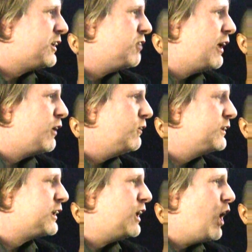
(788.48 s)
the rest of the
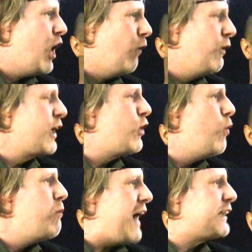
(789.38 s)
records are what they
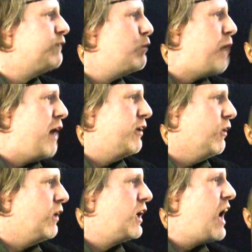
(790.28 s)
call maximum
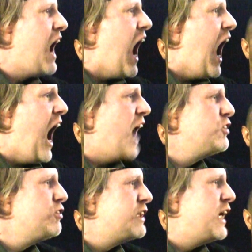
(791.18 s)
burial,
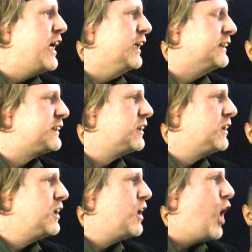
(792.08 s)
100 years.